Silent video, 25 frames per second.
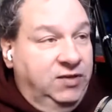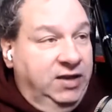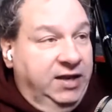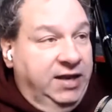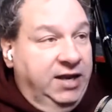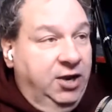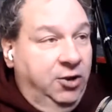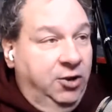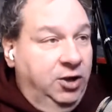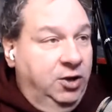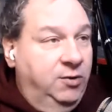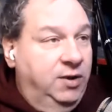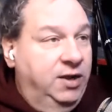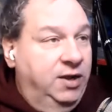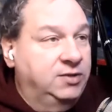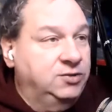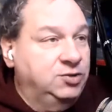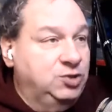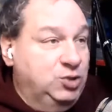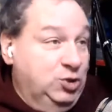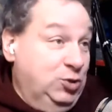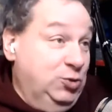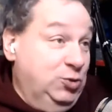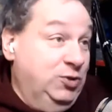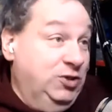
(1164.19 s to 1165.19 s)
they carry
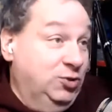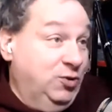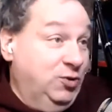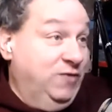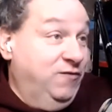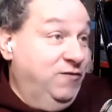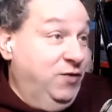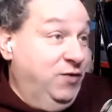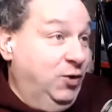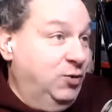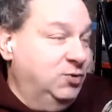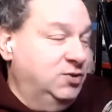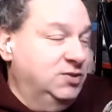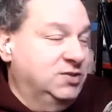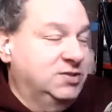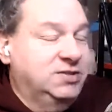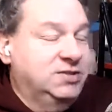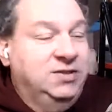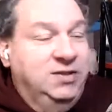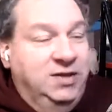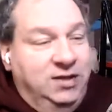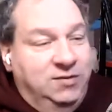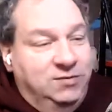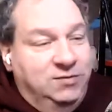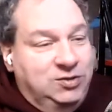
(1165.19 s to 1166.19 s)
around 2 and 3 phones
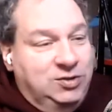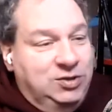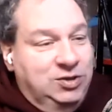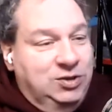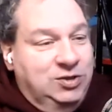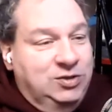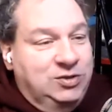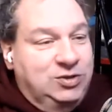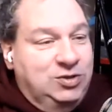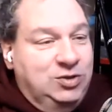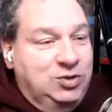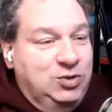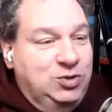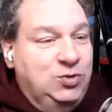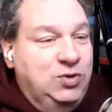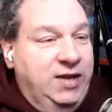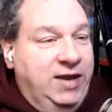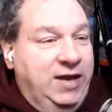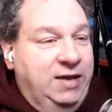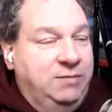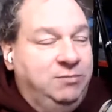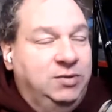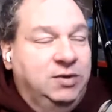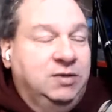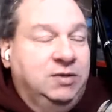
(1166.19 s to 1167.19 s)
to do that.